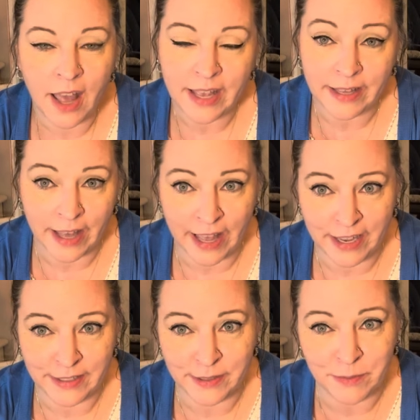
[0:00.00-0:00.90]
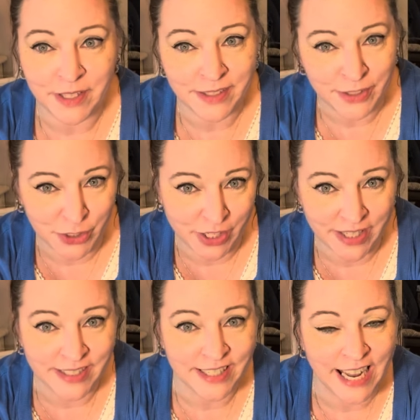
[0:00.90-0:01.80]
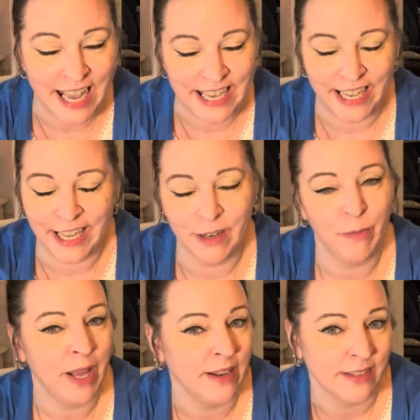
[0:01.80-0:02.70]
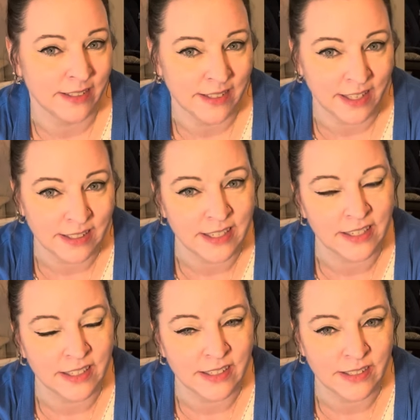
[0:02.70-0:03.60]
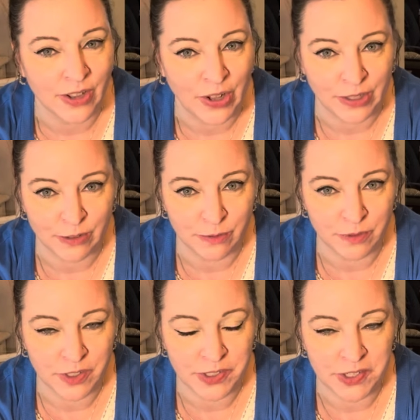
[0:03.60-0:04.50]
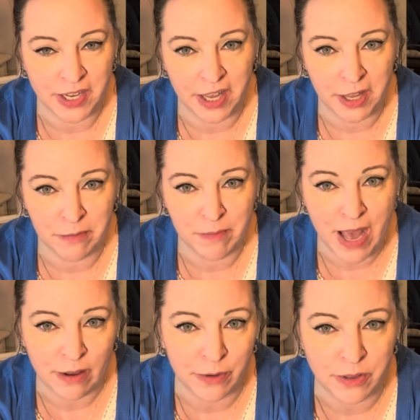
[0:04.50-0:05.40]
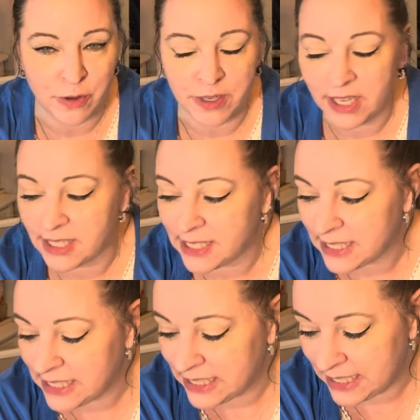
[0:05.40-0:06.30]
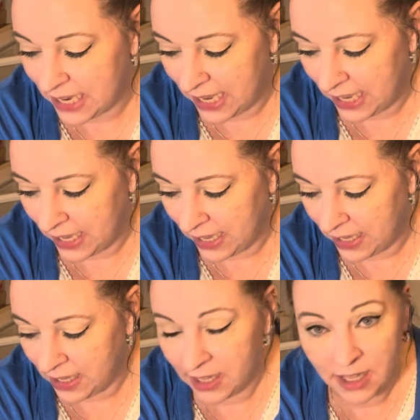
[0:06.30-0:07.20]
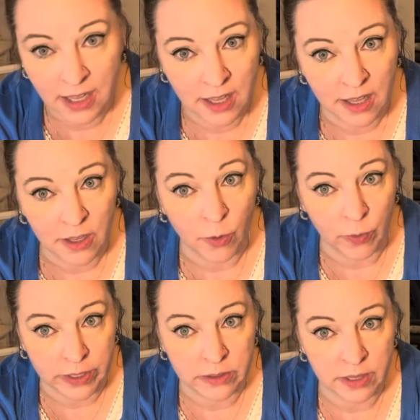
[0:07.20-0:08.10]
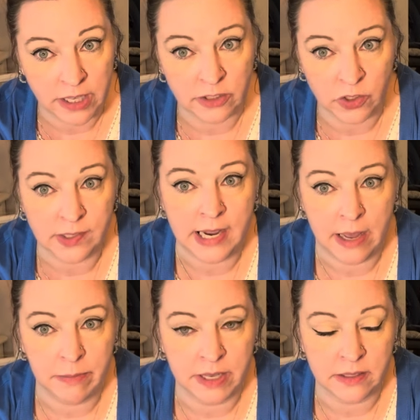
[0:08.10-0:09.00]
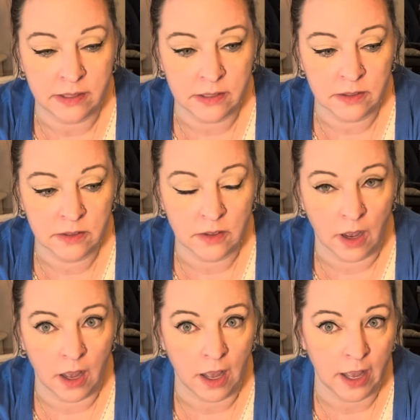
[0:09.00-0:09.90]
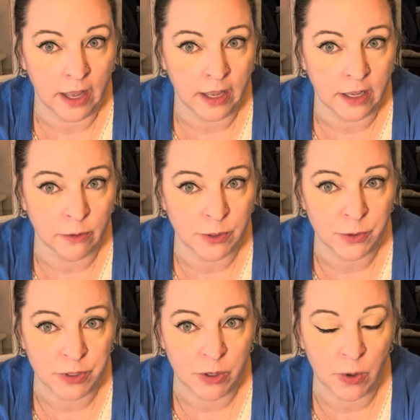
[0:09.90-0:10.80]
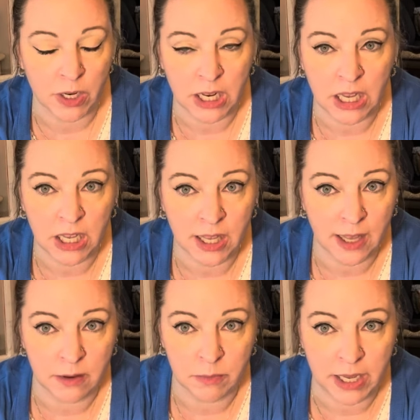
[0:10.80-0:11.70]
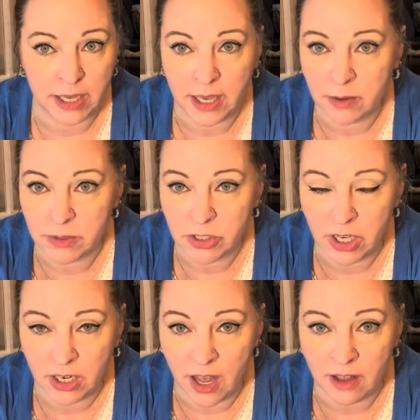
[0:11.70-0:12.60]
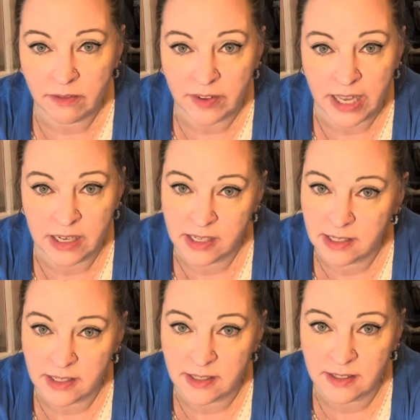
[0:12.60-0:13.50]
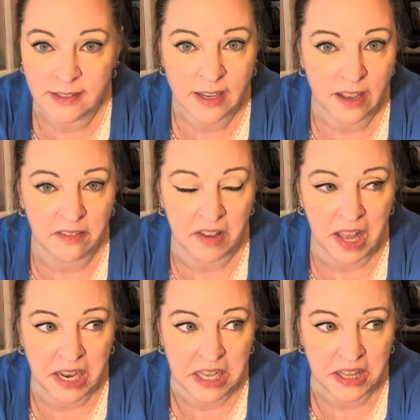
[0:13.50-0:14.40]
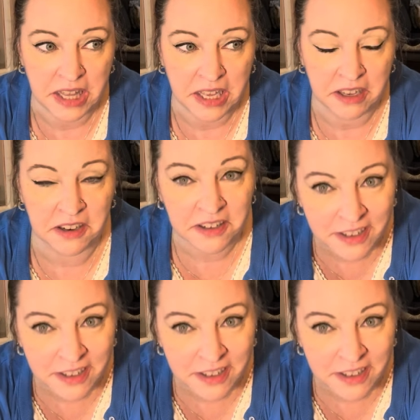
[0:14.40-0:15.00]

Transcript: Hi guys, Melissa Johnson Haight, independent Scentsy consultant, um, back with you again today. Weird thing just happened. I was recording and my camera shut off and it didn't save anything.